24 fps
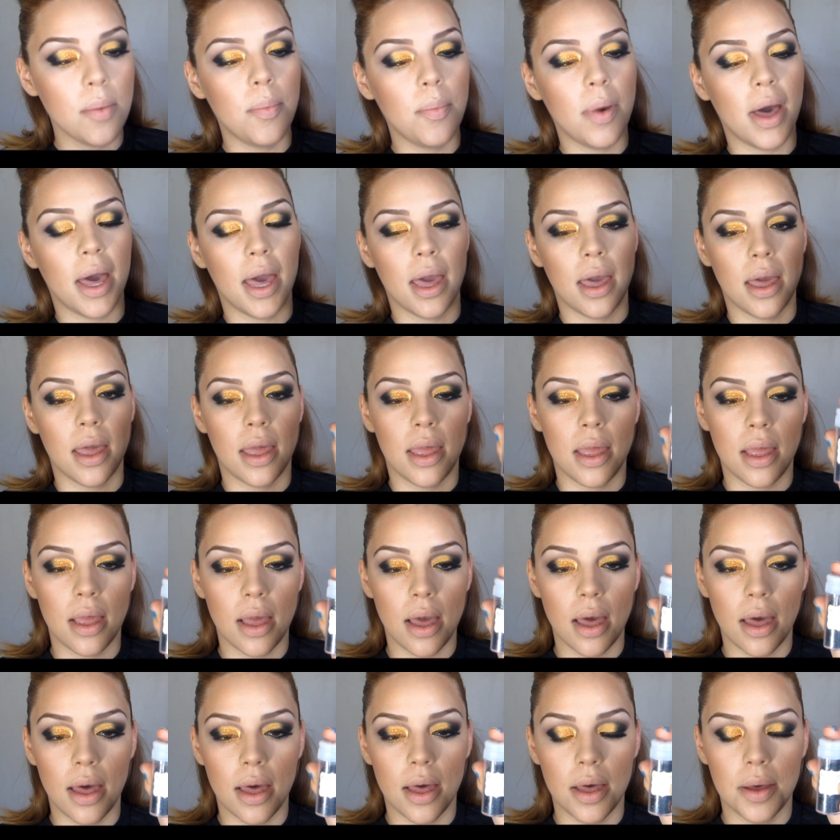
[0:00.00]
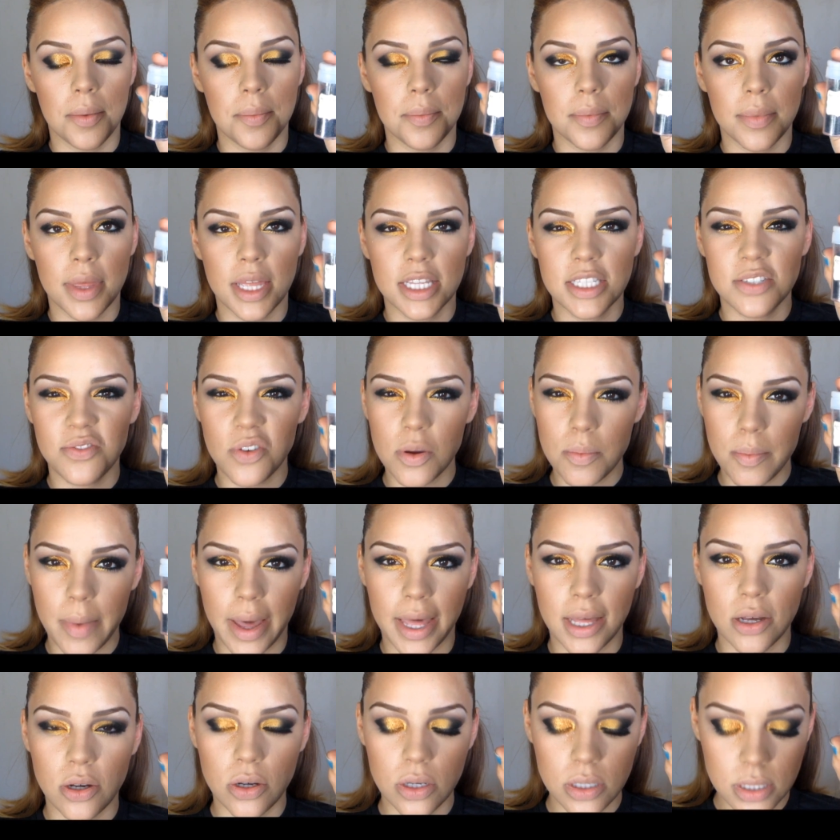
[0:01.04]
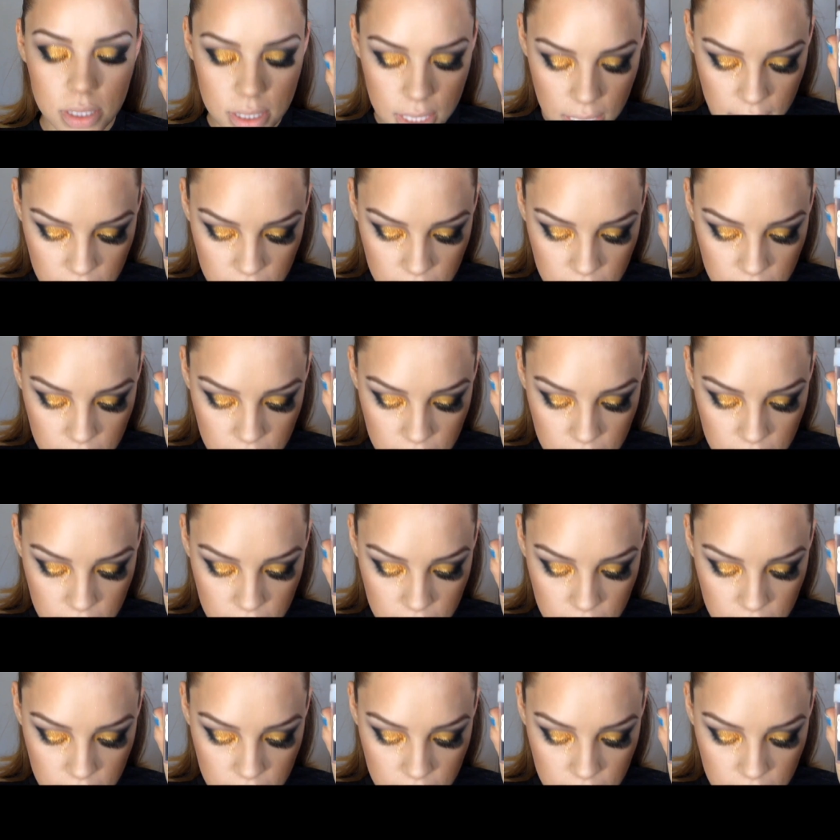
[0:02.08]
by, it's from Michaels